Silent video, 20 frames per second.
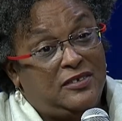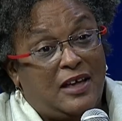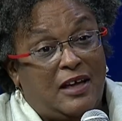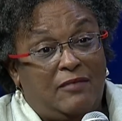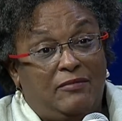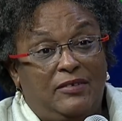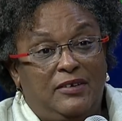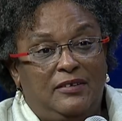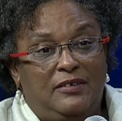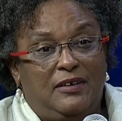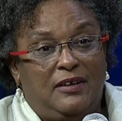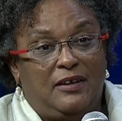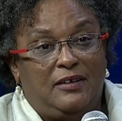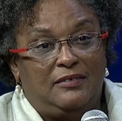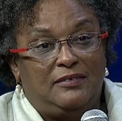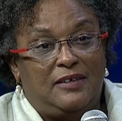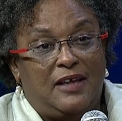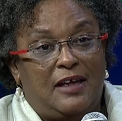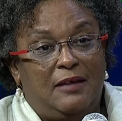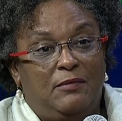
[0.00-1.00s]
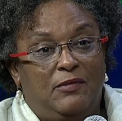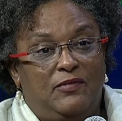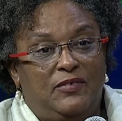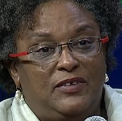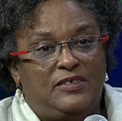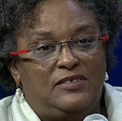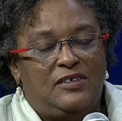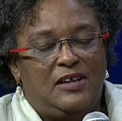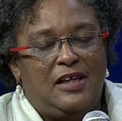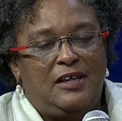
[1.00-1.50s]
having a time of
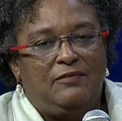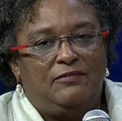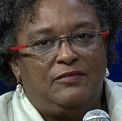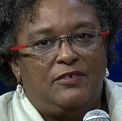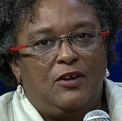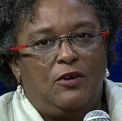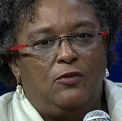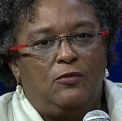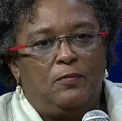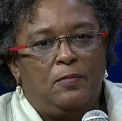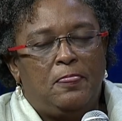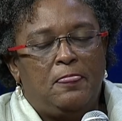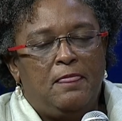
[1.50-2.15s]
its life now.